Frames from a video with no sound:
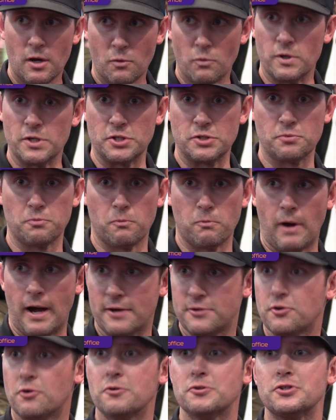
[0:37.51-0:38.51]
which
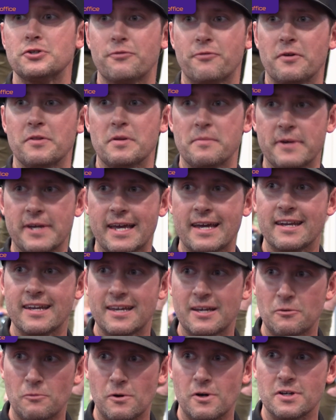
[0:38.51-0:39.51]
I told you from the
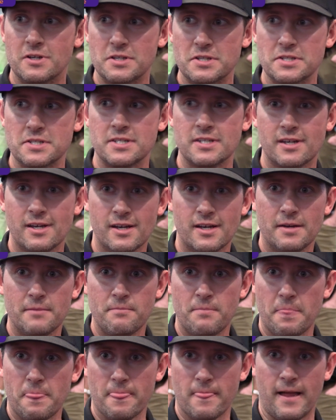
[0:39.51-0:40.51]
beginning was
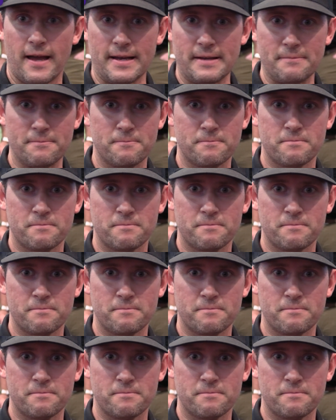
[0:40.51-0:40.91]
like